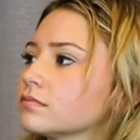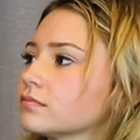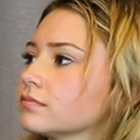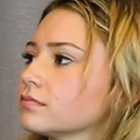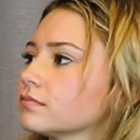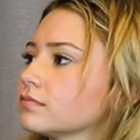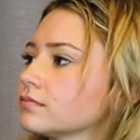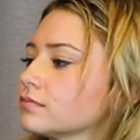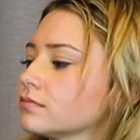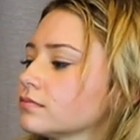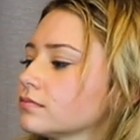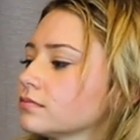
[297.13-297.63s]

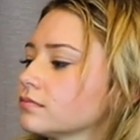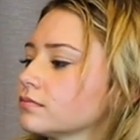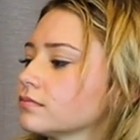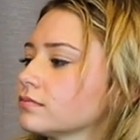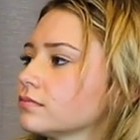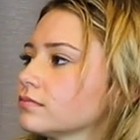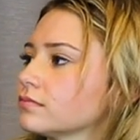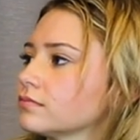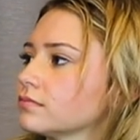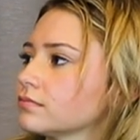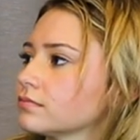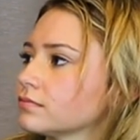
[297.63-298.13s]

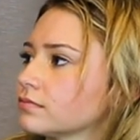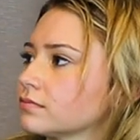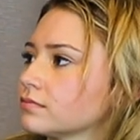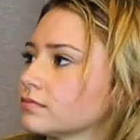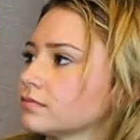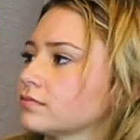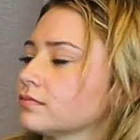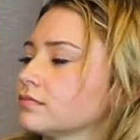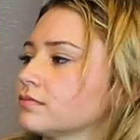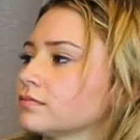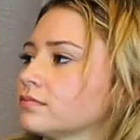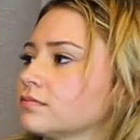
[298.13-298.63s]

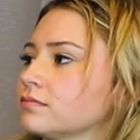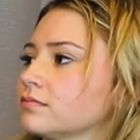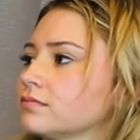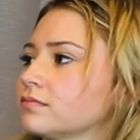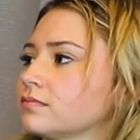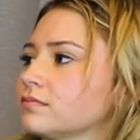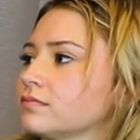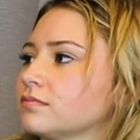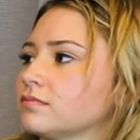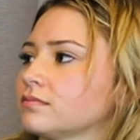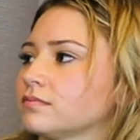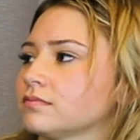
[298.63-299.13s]

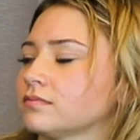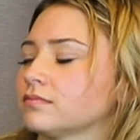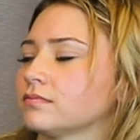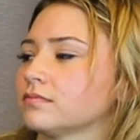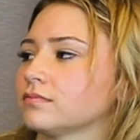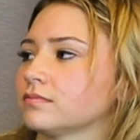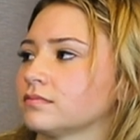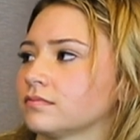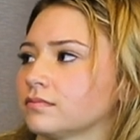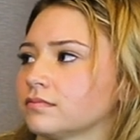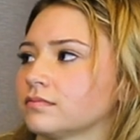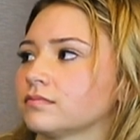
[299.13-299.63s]

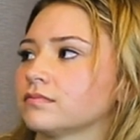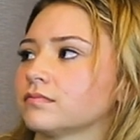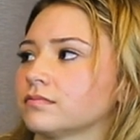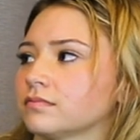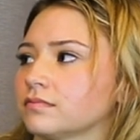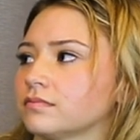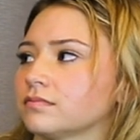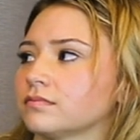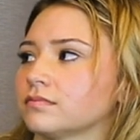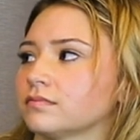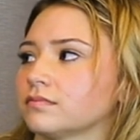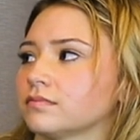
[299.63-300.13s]

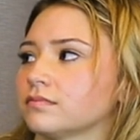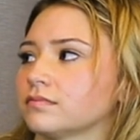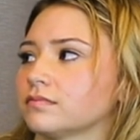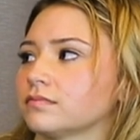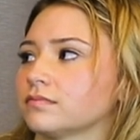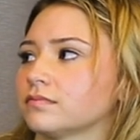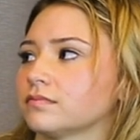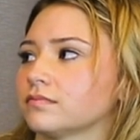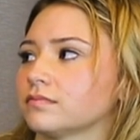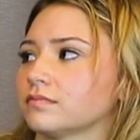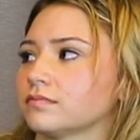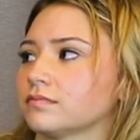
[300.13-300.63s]

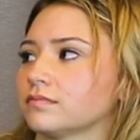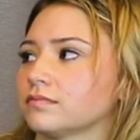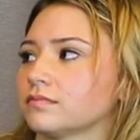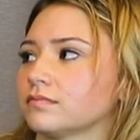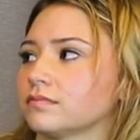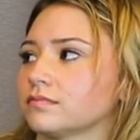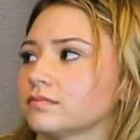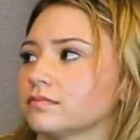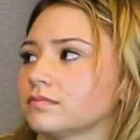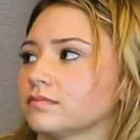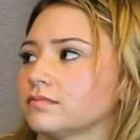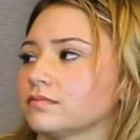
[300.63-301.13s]

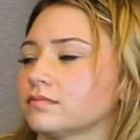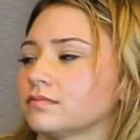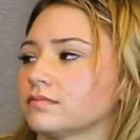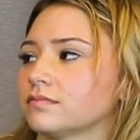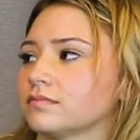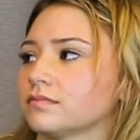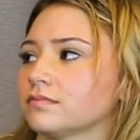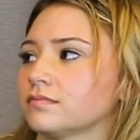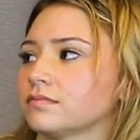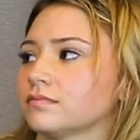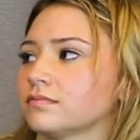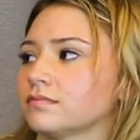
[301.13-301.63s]

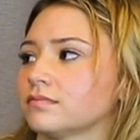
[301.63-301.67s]
The person shown says nothing.